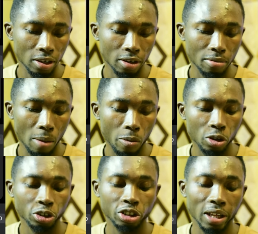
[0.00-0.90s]
my boy
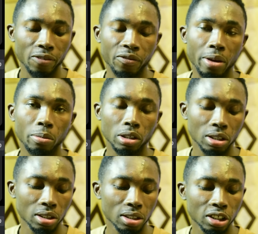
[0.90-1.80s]
transfer
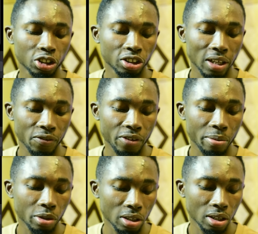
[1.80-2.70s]
money. And
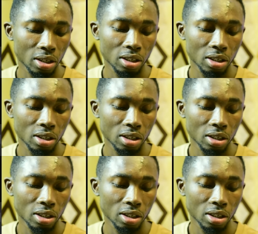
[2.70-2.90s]
see,